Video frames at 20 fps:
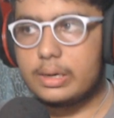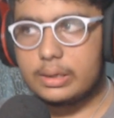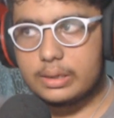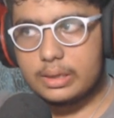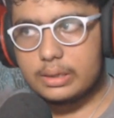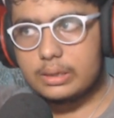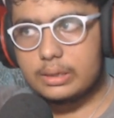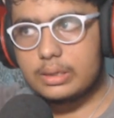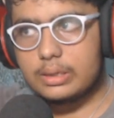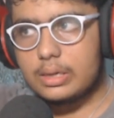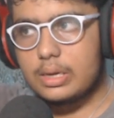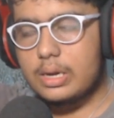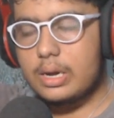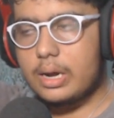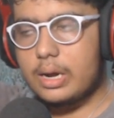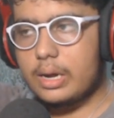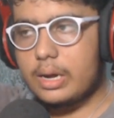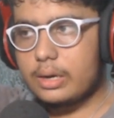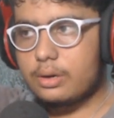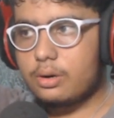then
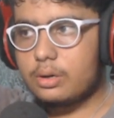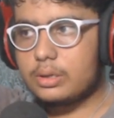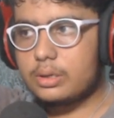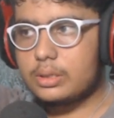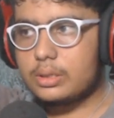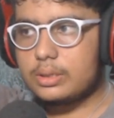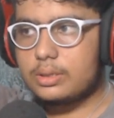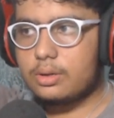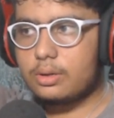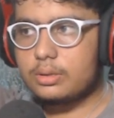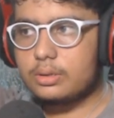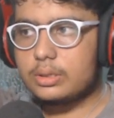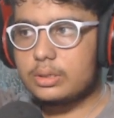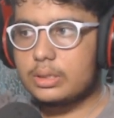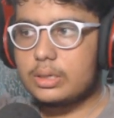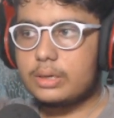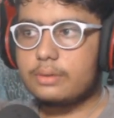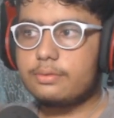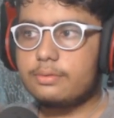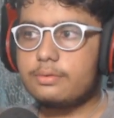I got this
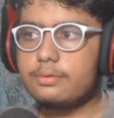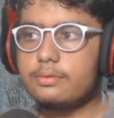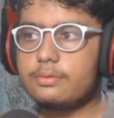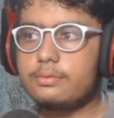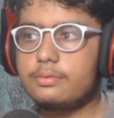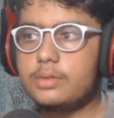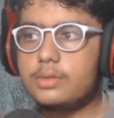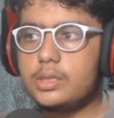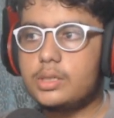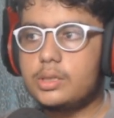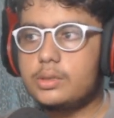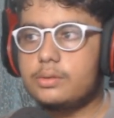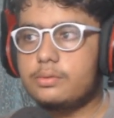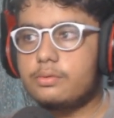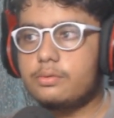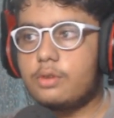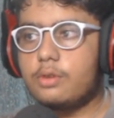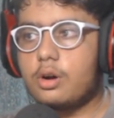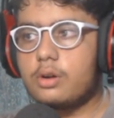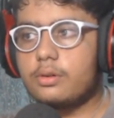logic that
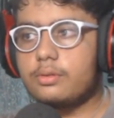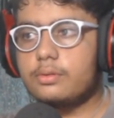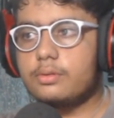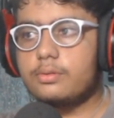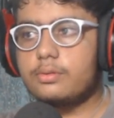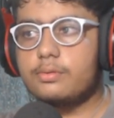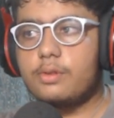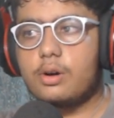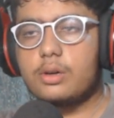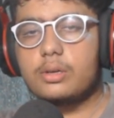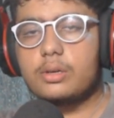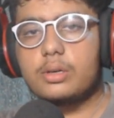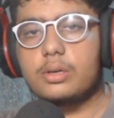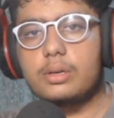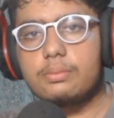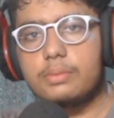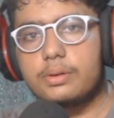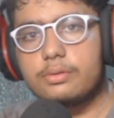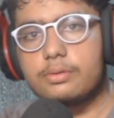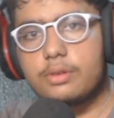what
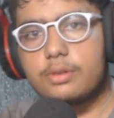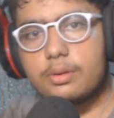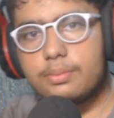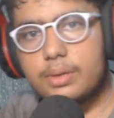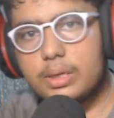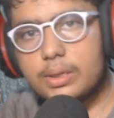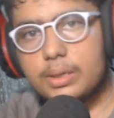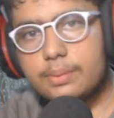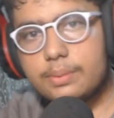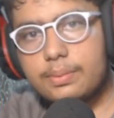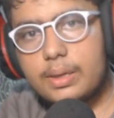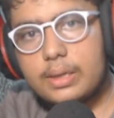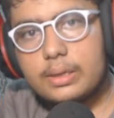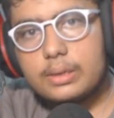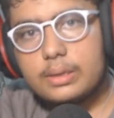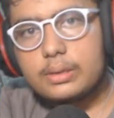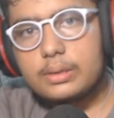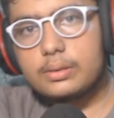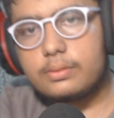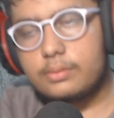number we are
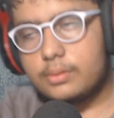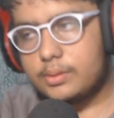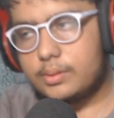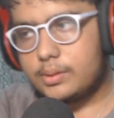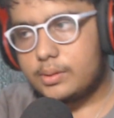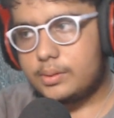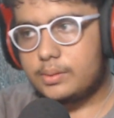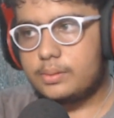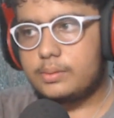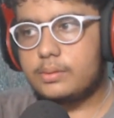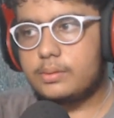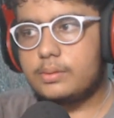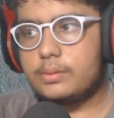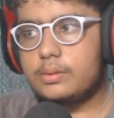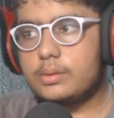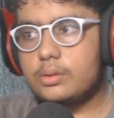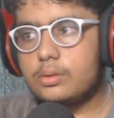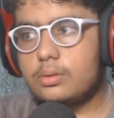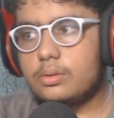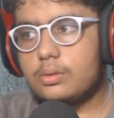multiplying,
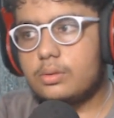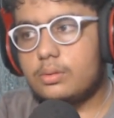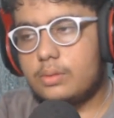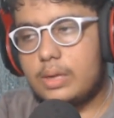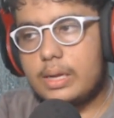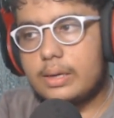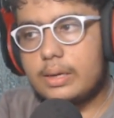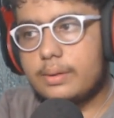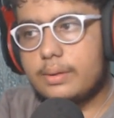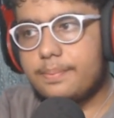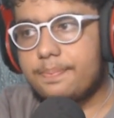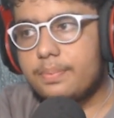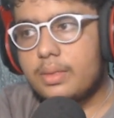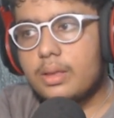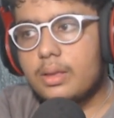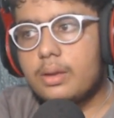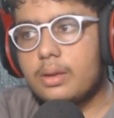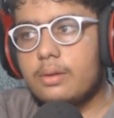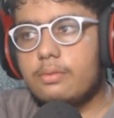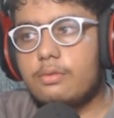like
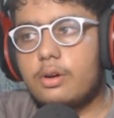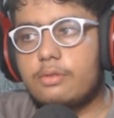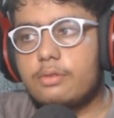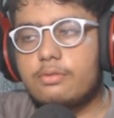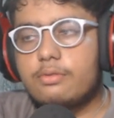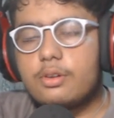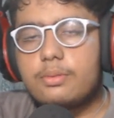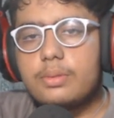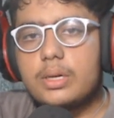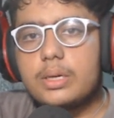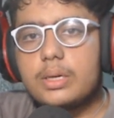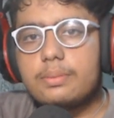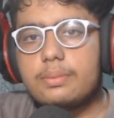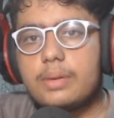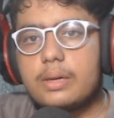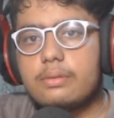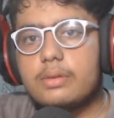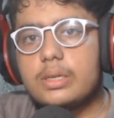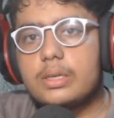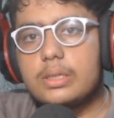what we are
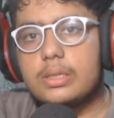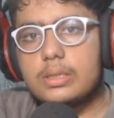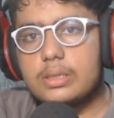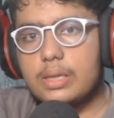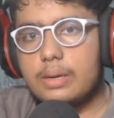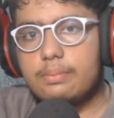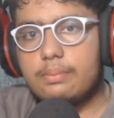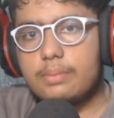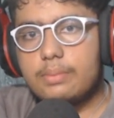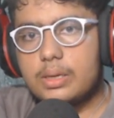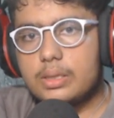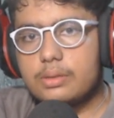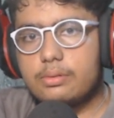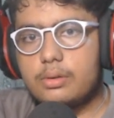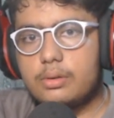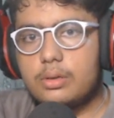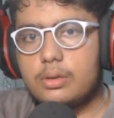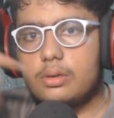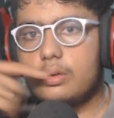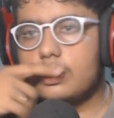multiplying with this n plus
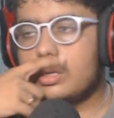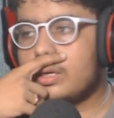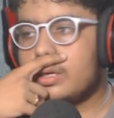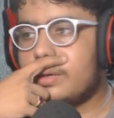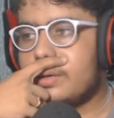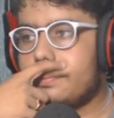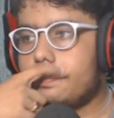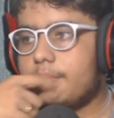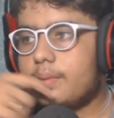1. Okay,